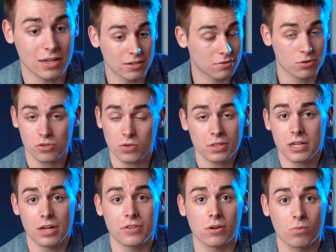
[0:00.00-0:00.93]
And there's certainly
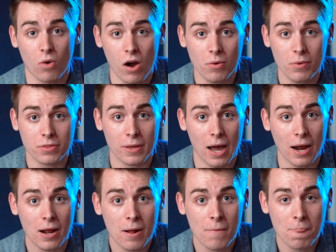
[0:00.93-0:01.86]
nothing wrong with
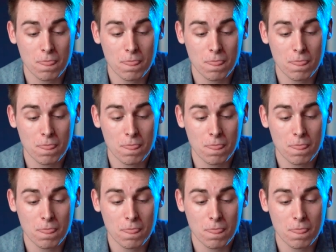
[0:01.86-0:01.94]
that.